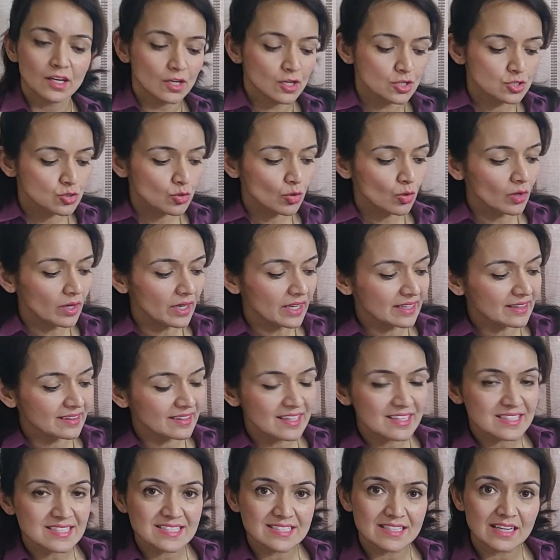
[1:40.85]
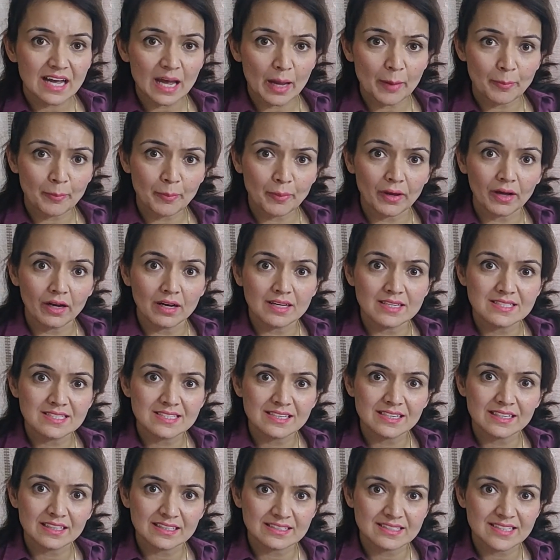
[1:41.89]
So in this
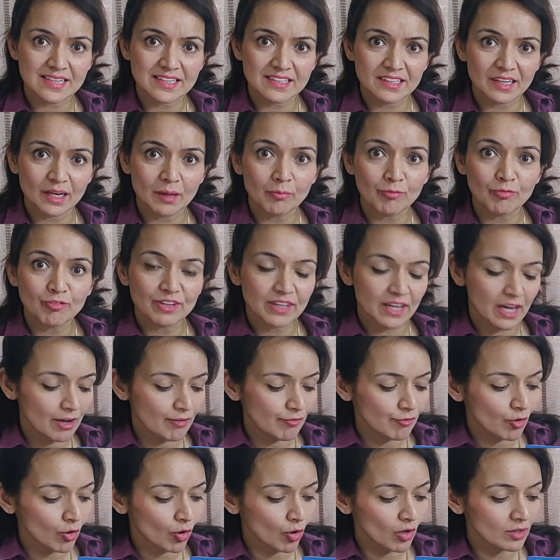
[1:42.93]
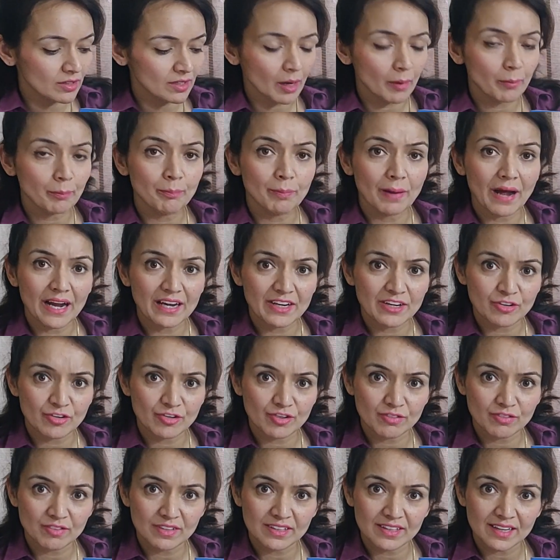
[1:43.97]
setup, we have got a
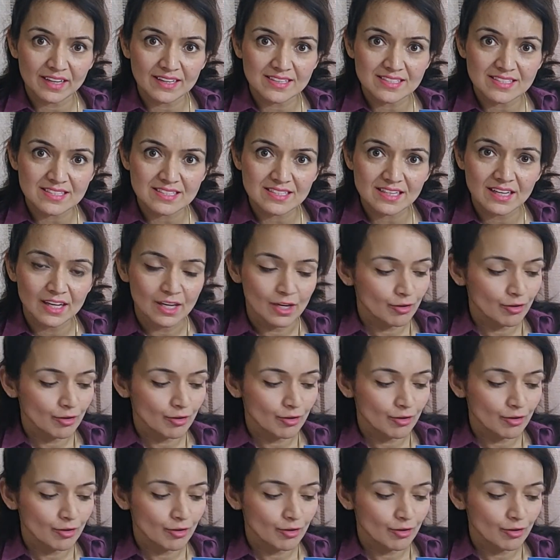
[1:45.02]
battery with us,